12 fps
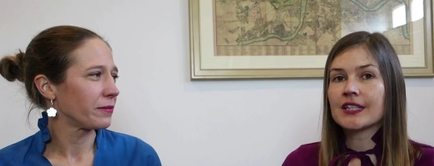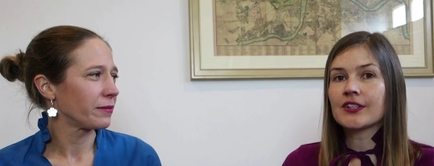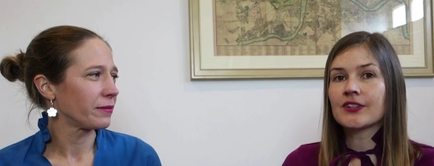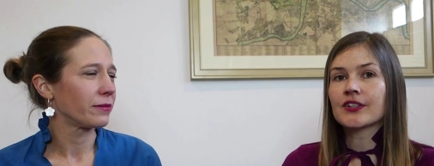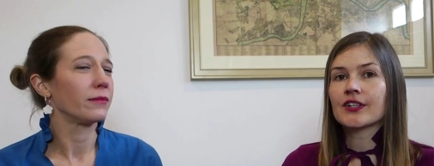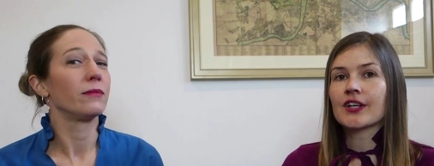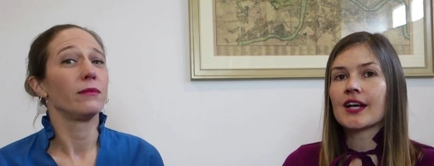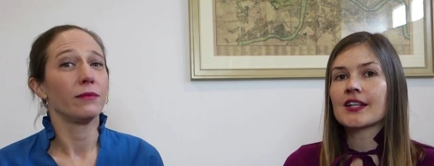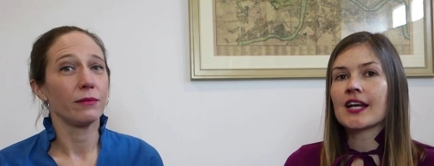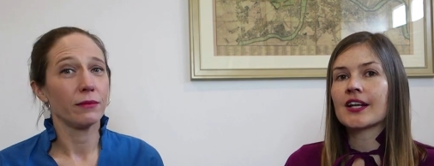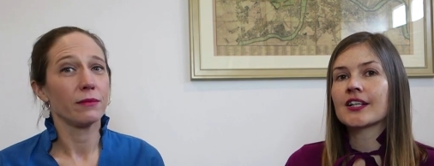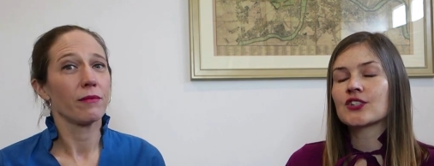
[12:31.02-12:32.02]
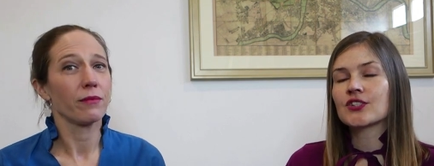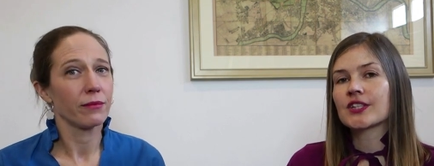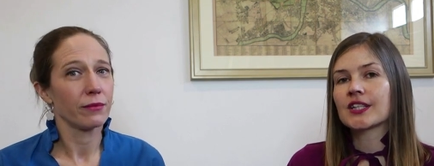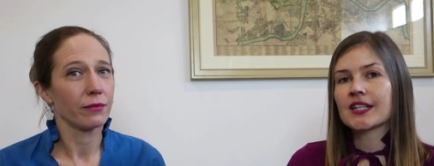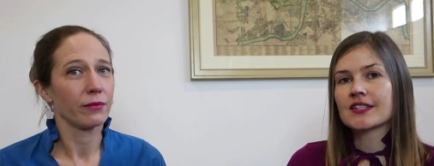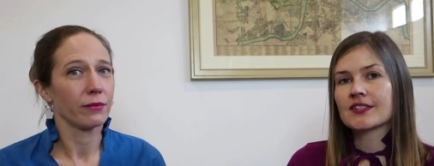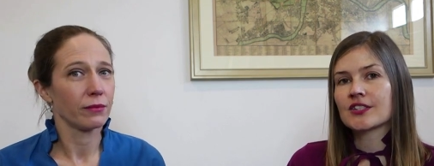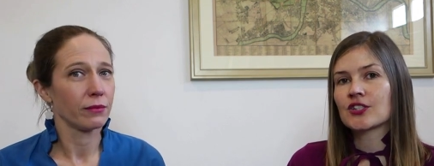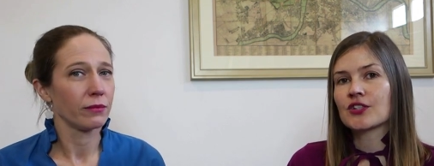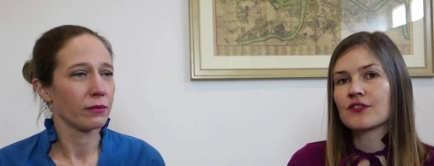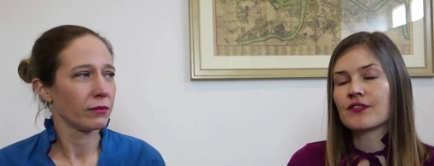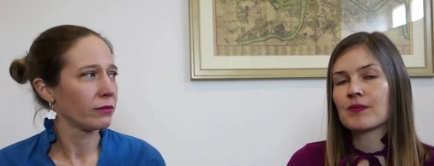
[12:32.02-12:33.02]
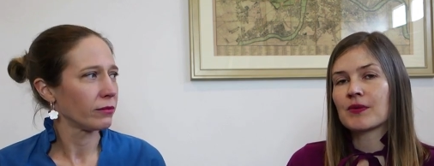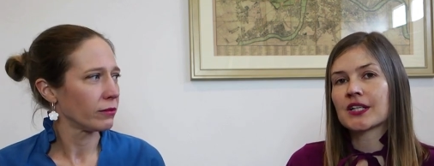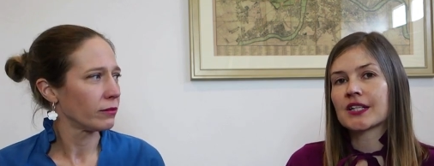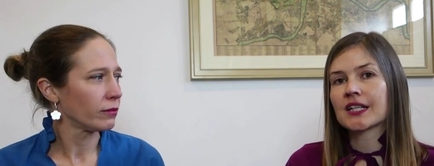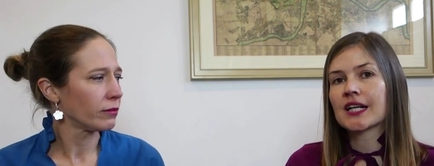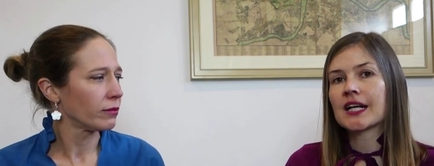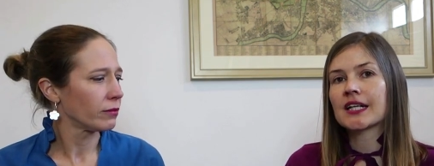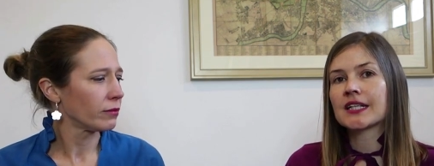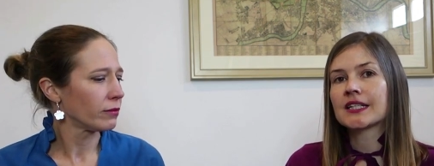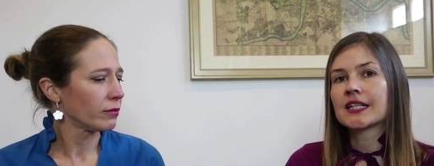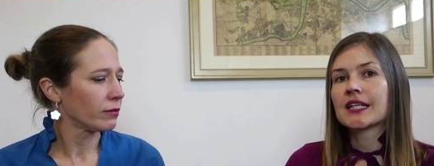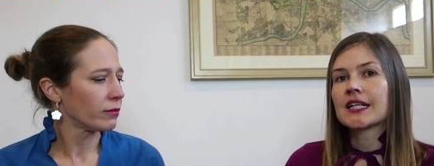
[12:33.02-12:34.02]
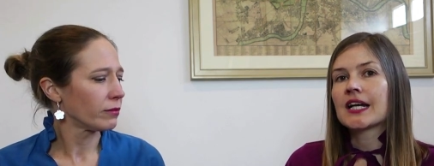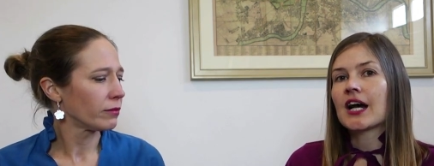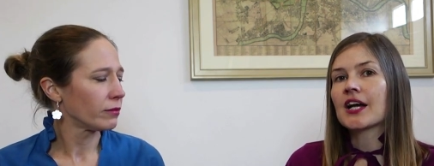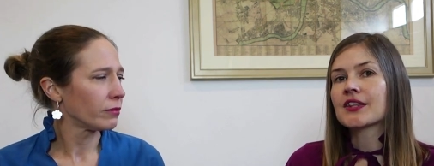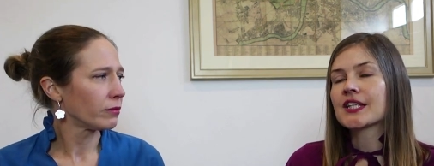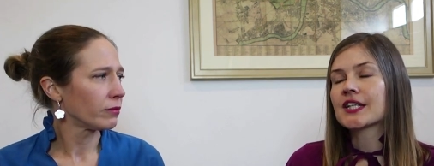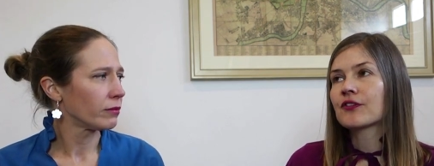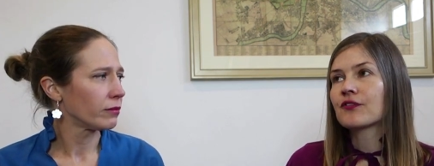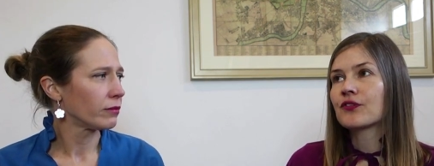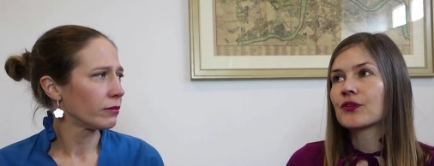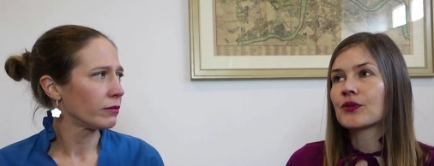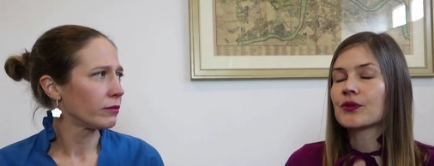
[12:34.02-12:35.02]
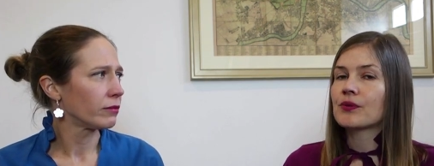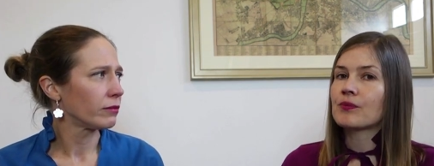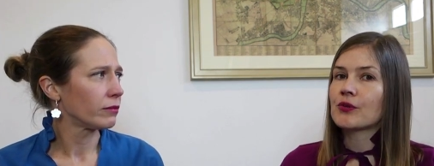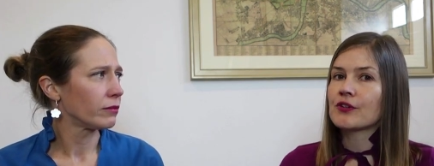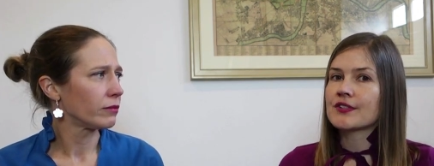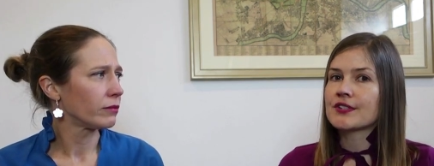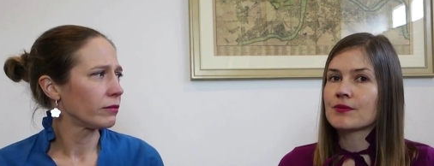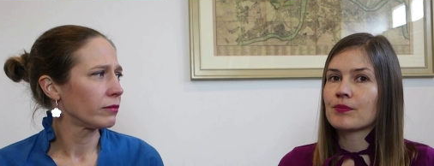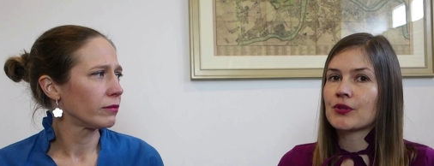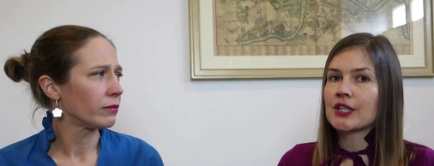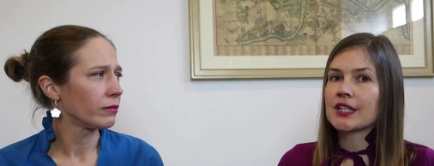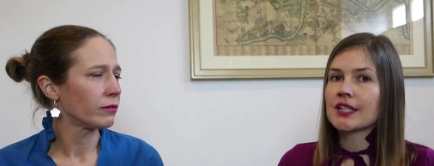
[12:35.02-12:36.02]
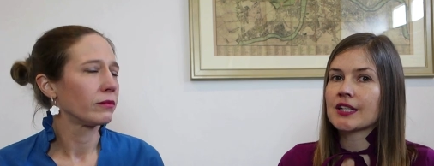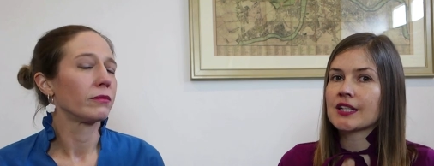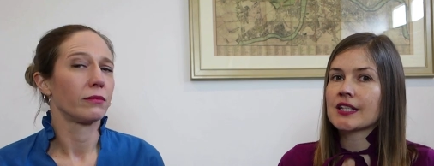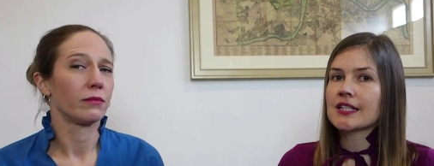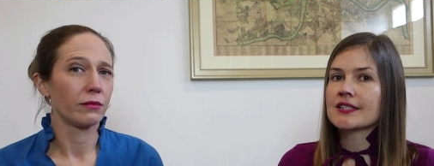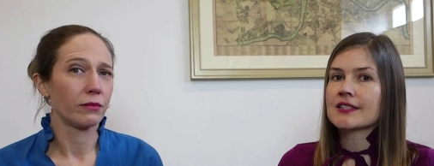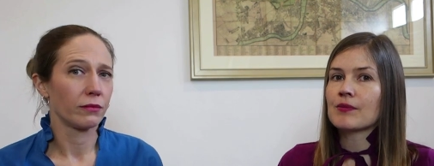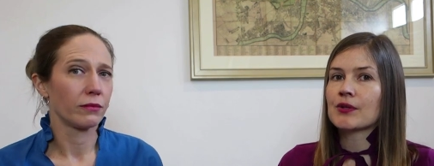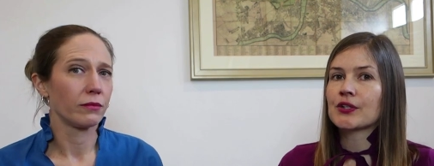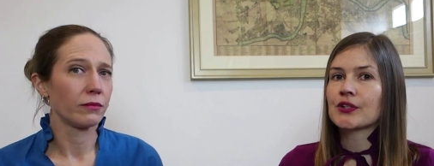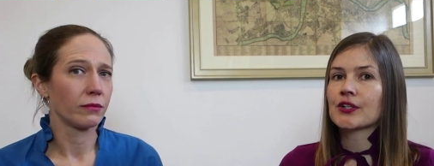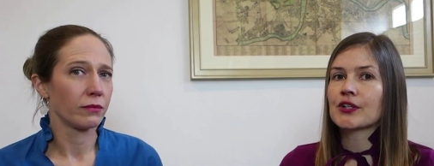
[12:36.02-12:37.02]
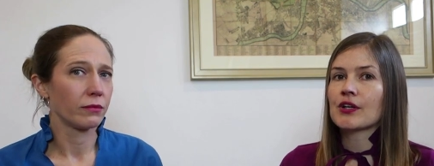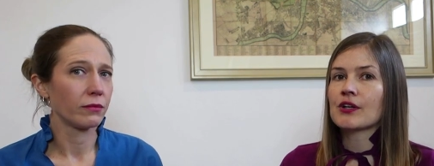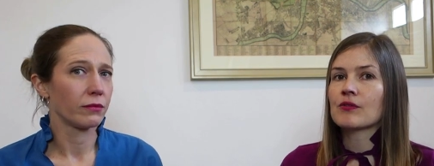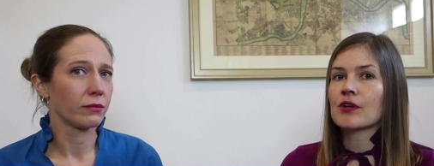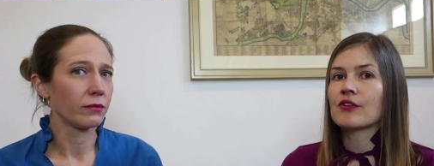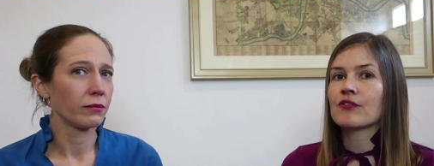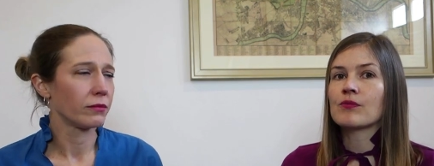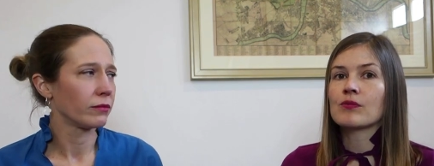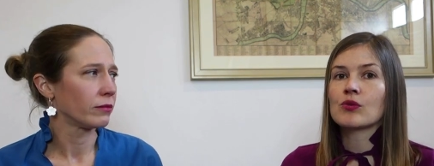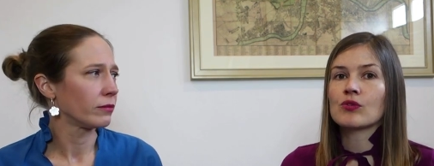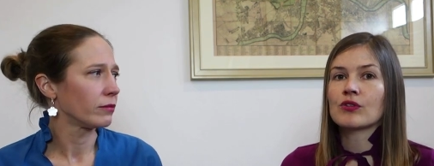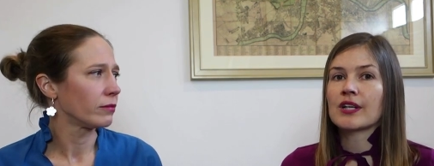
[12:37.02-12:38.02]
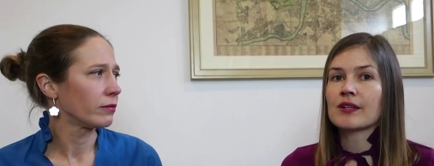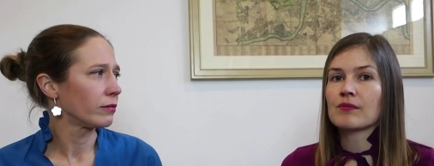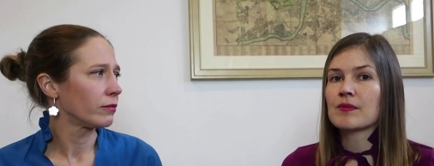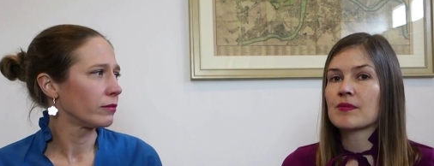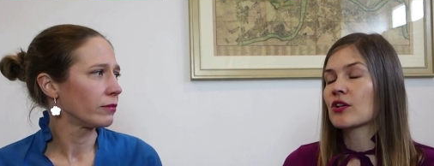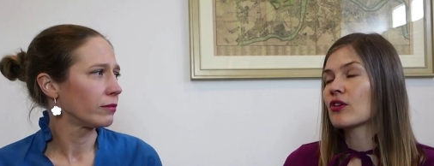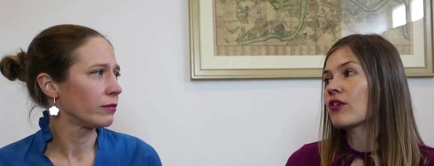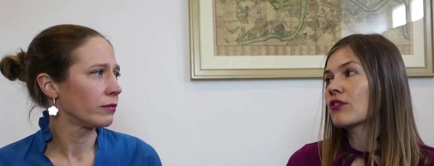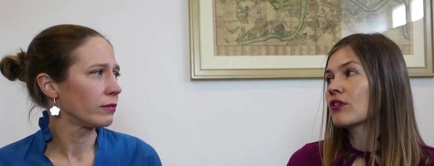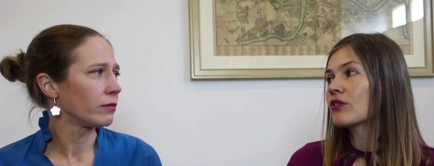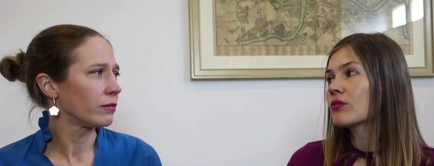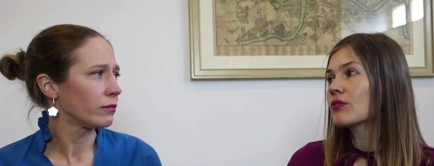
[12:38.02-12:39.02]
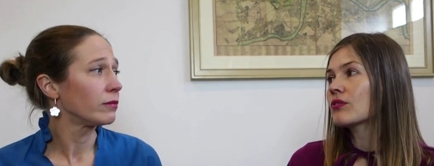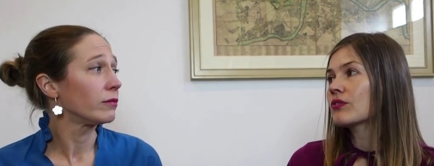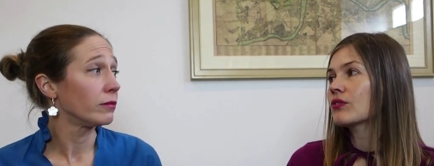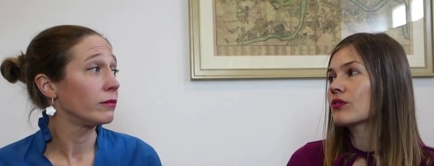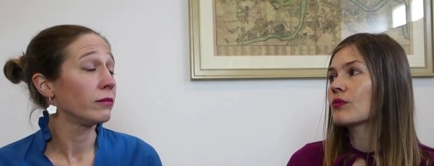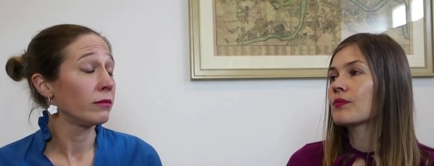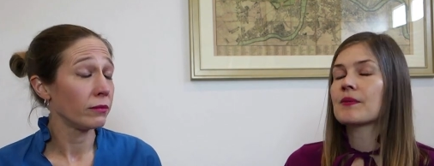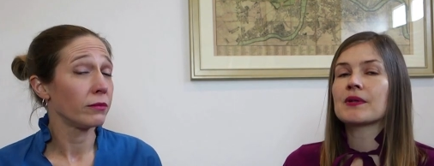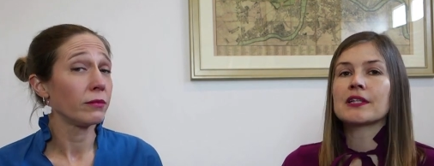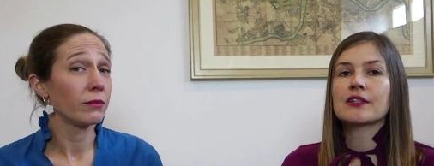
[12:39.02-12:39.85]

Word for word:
Speaker 1: look, mm. I, and I do think that's to the fabric and the color. I think for more of a spring summer look, kind of more like maybe a cotton lawn mm. or maybe a